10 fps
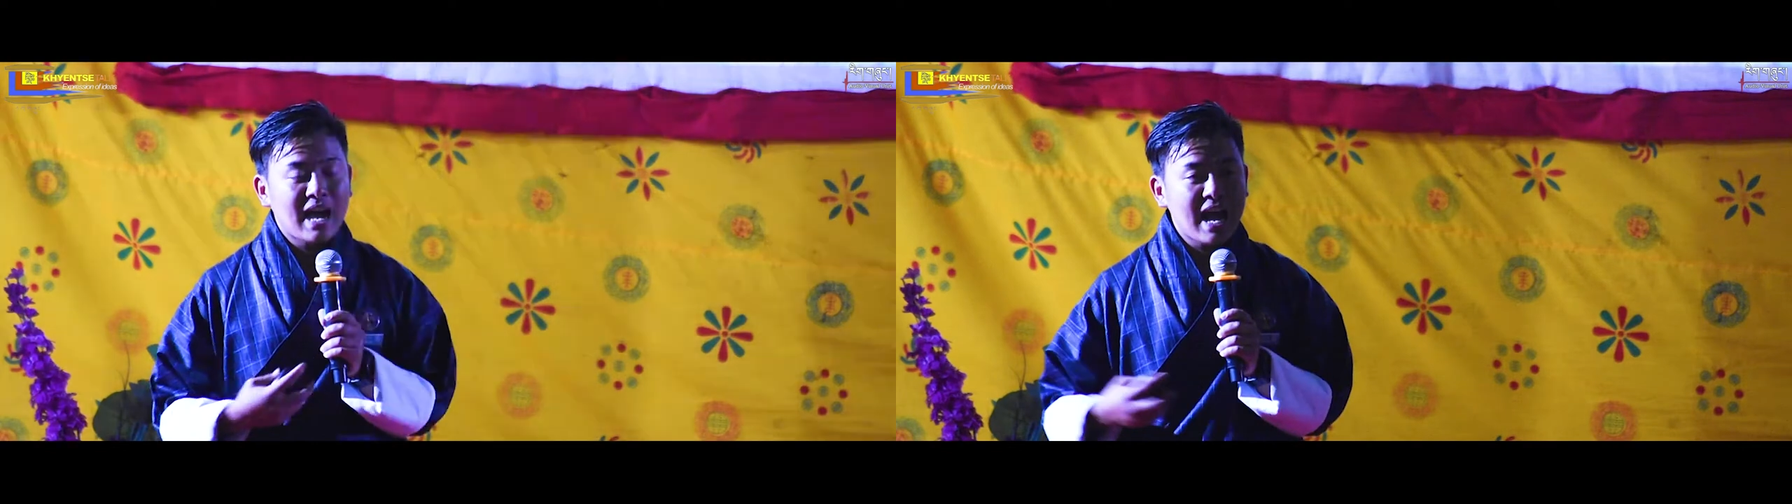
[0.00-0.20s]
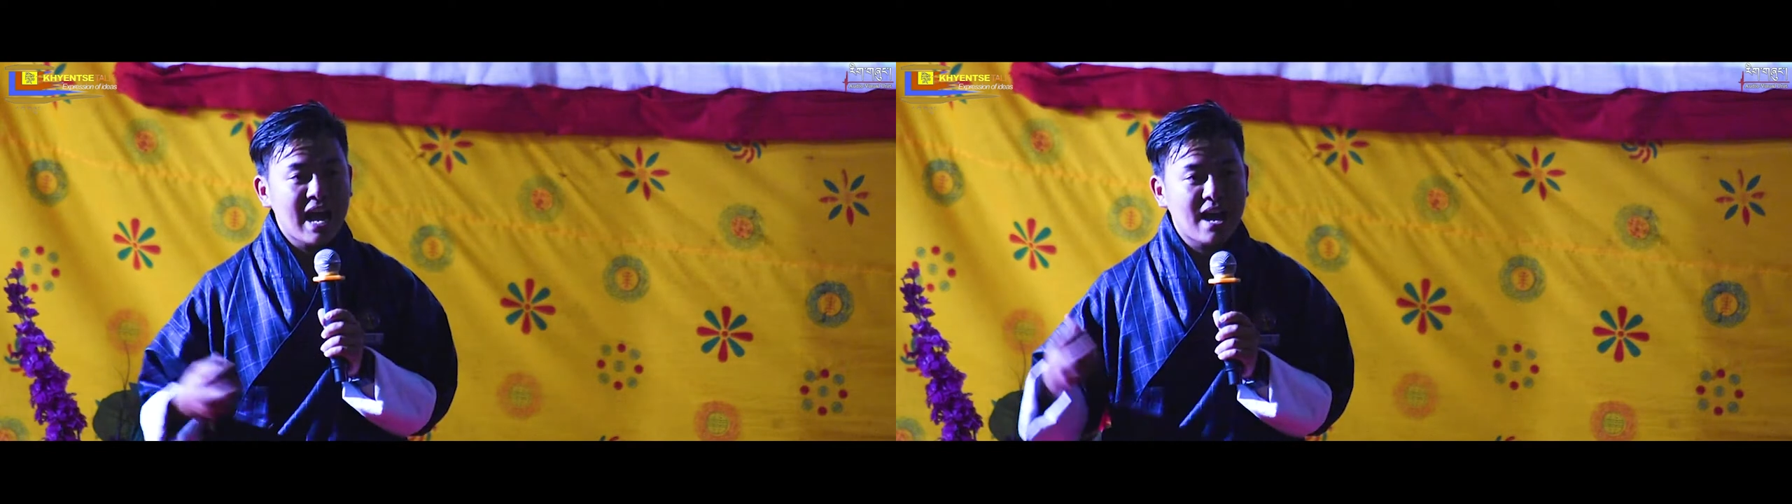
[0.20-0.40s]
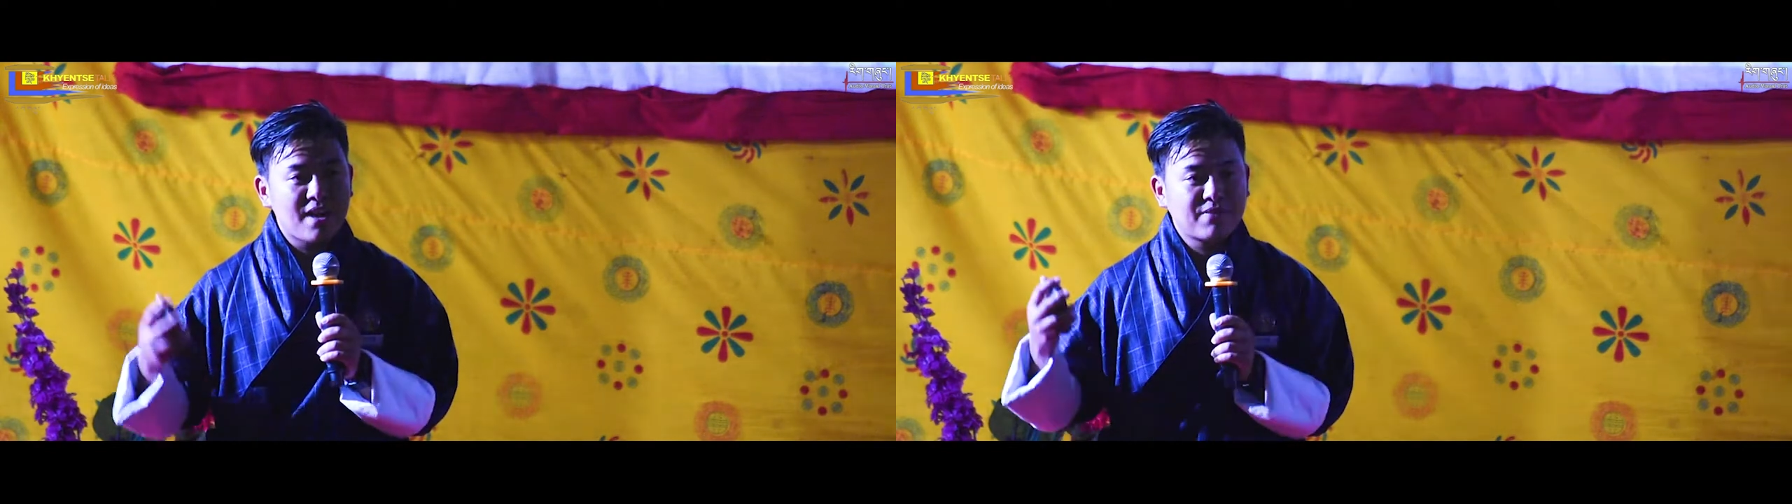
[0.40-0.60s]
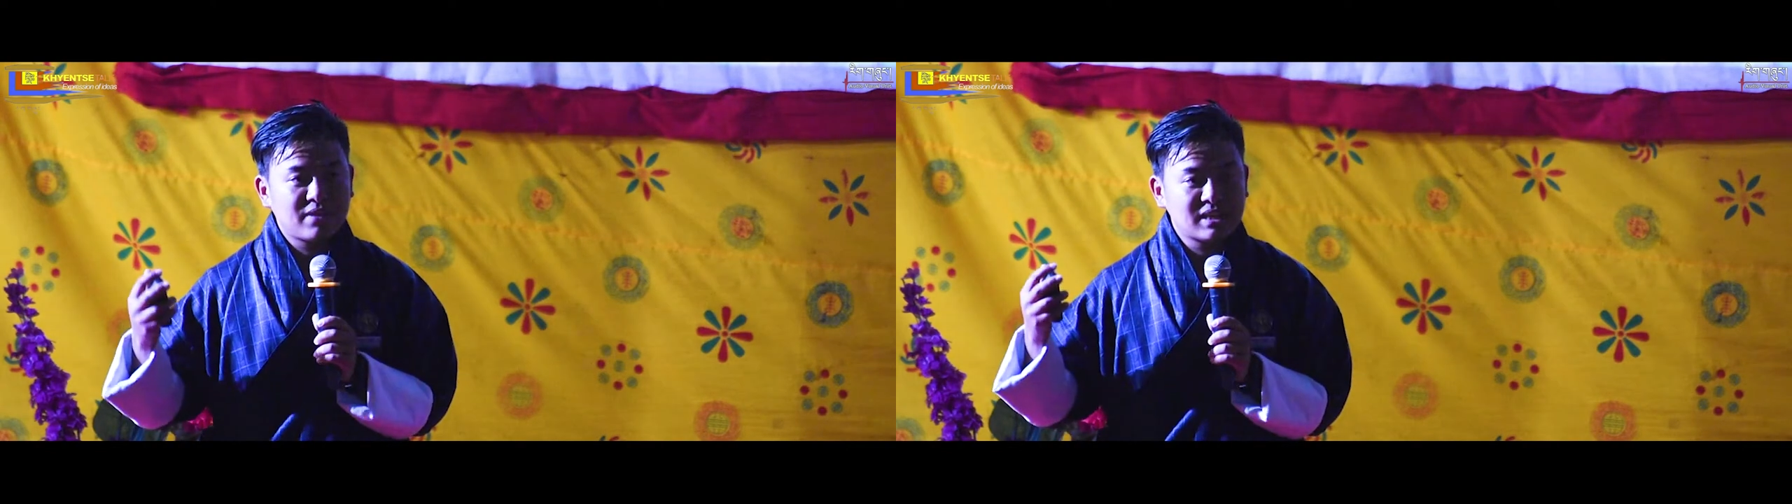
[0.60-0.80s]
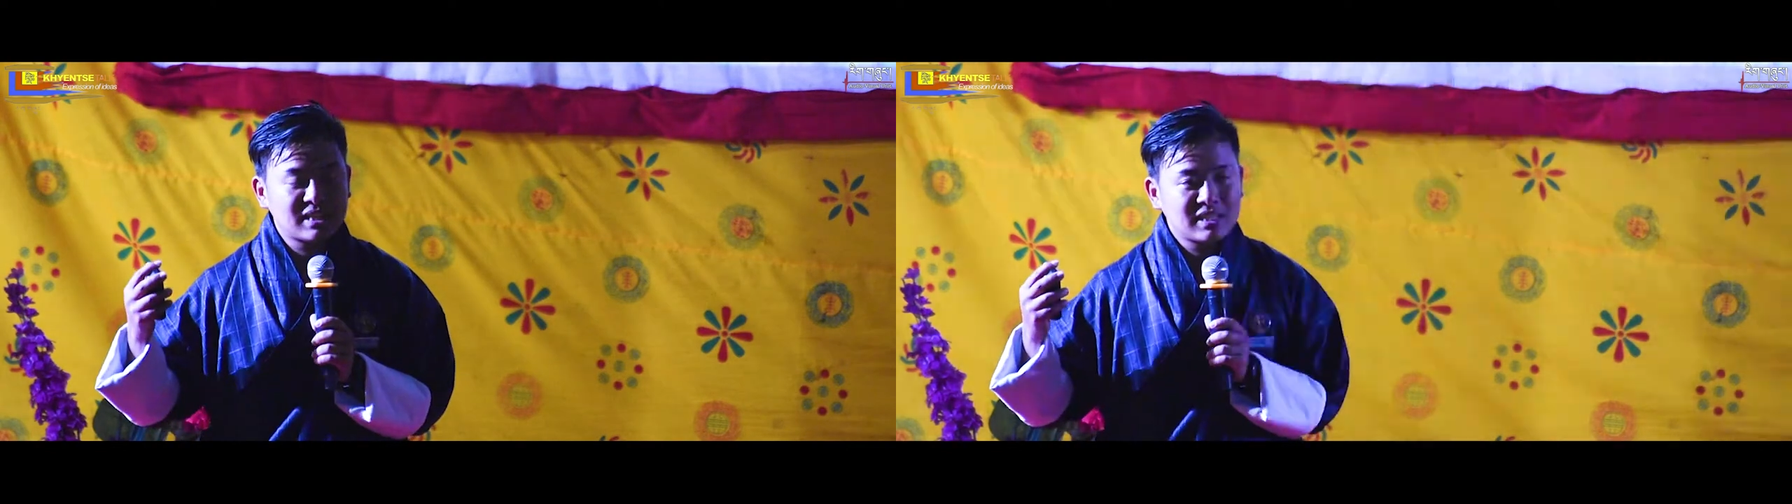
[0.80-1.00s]
I have
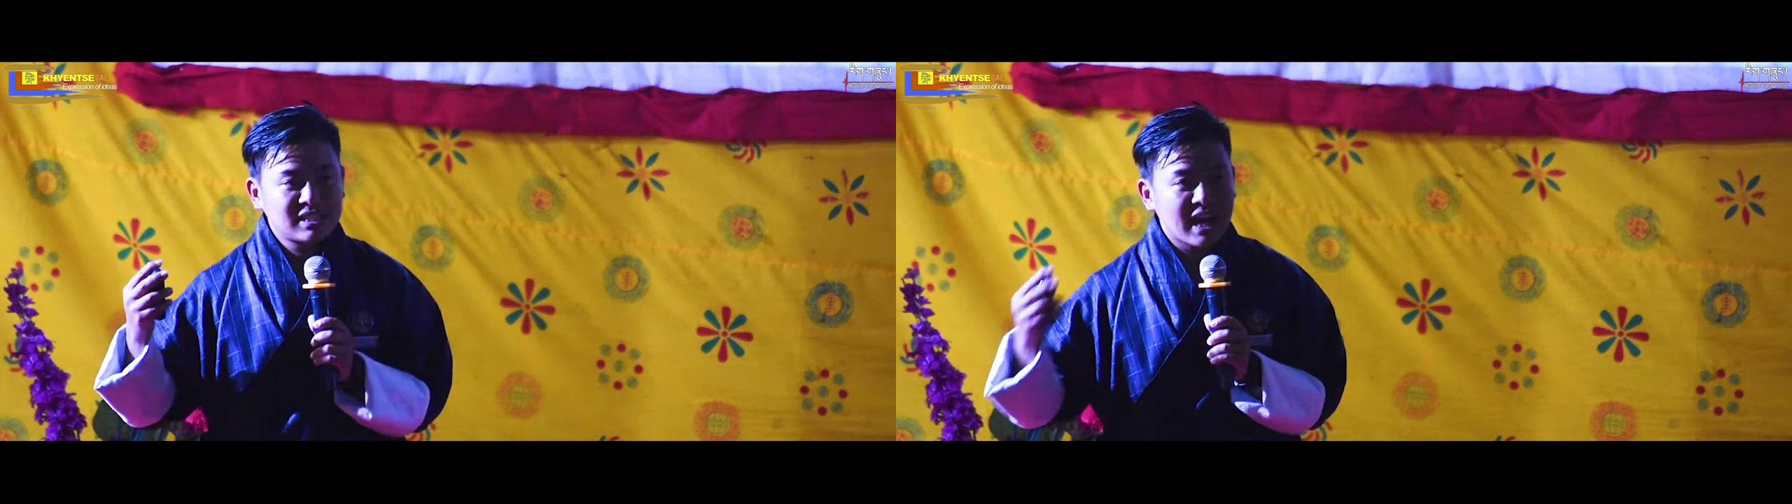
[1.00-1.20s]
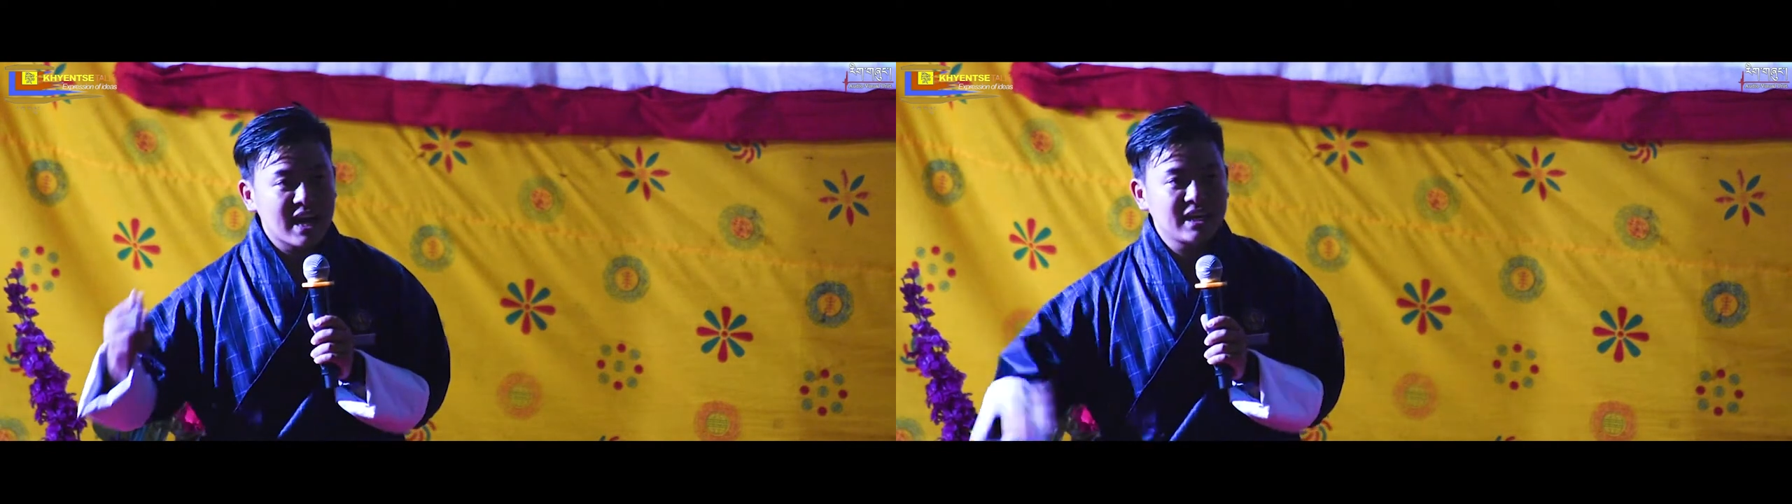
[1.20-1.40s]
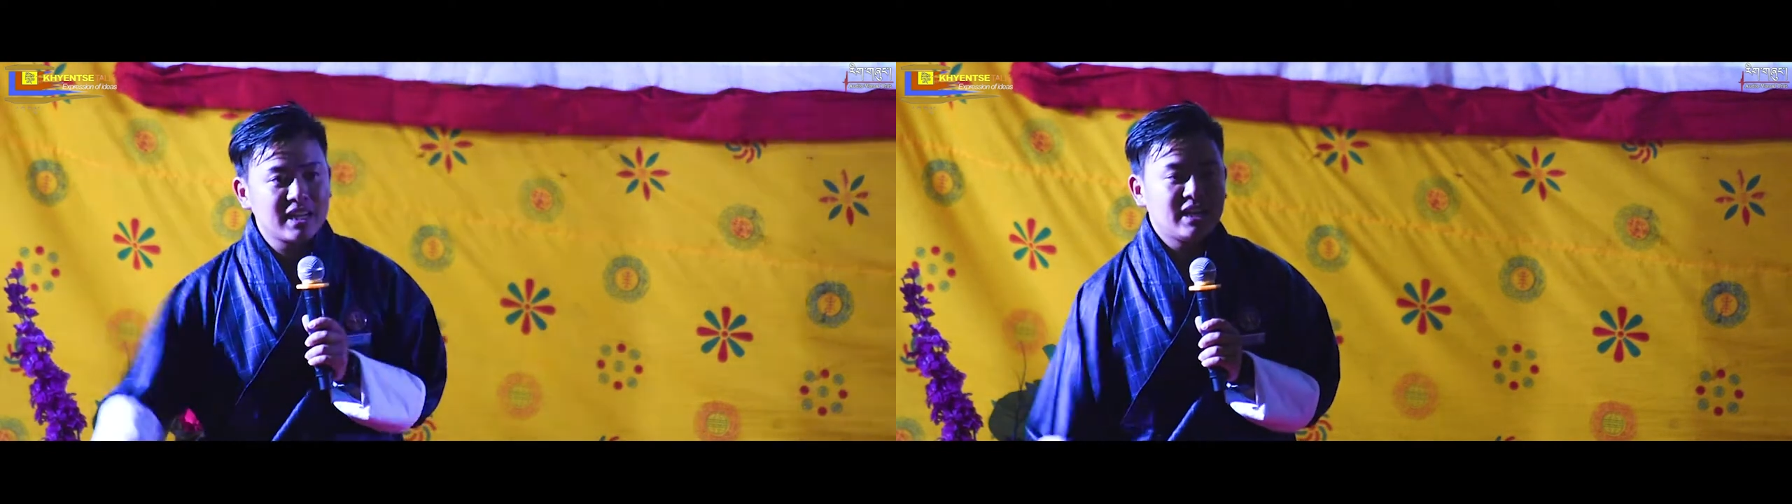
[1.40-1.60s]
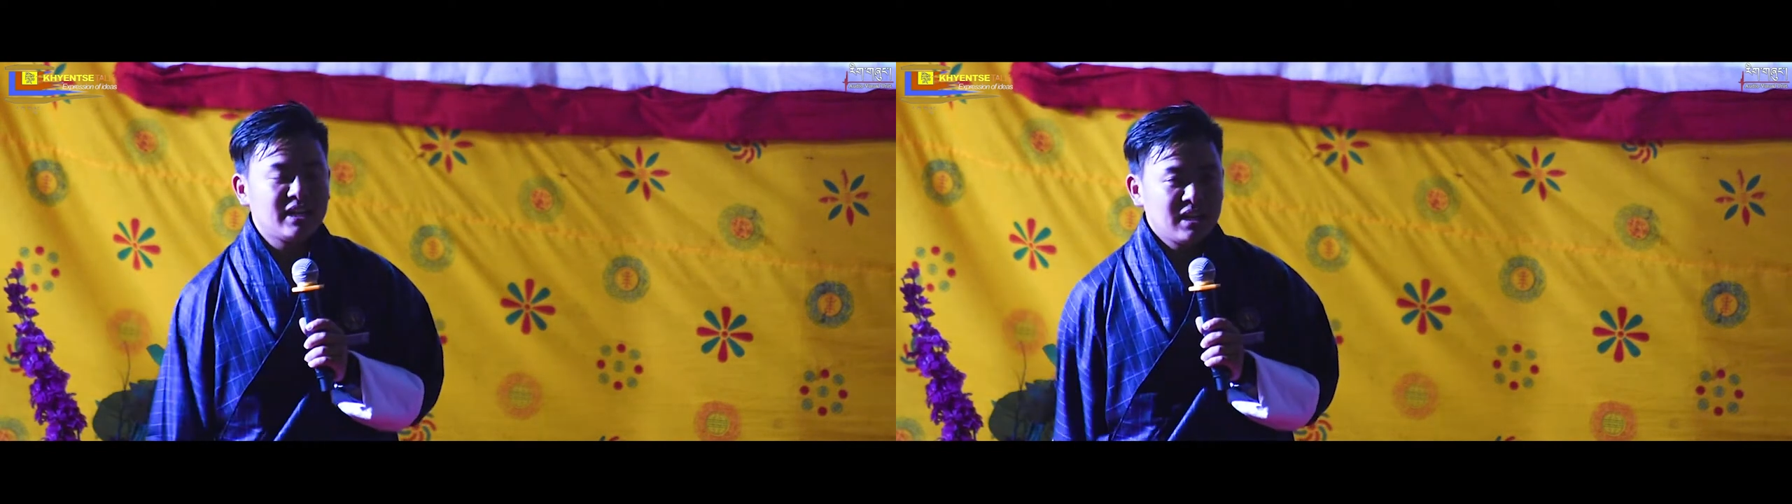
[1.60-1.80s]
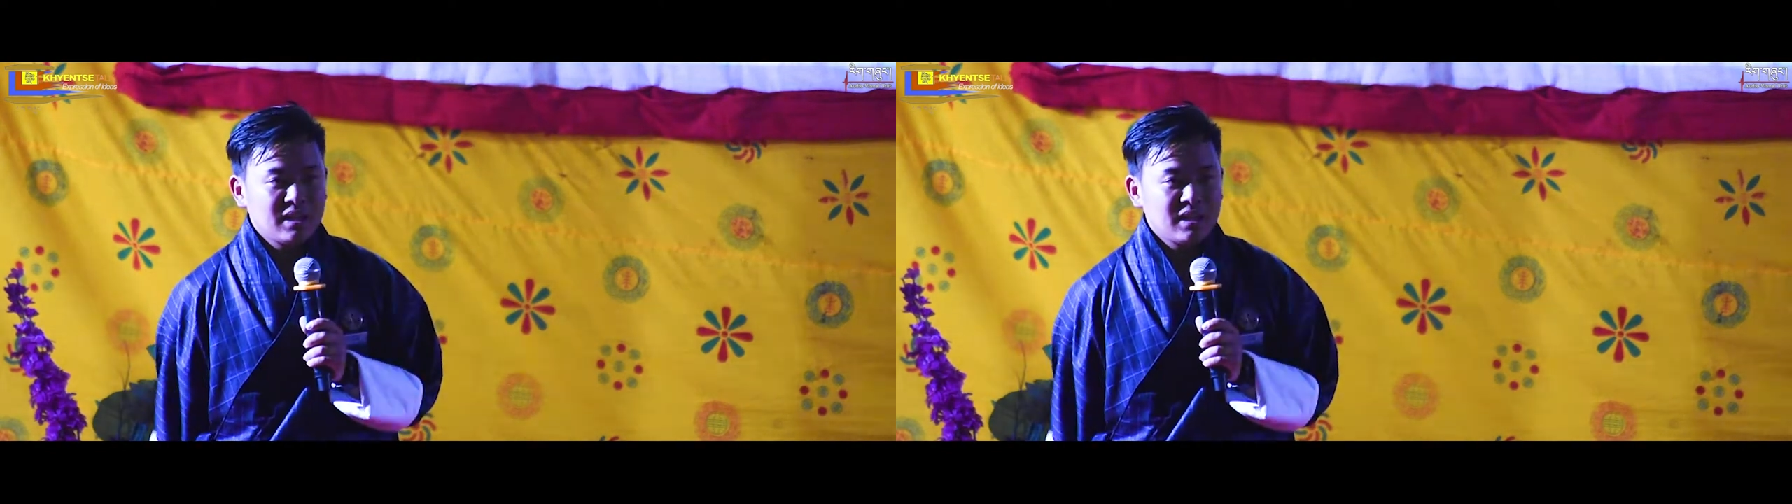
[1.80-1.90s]
a tiny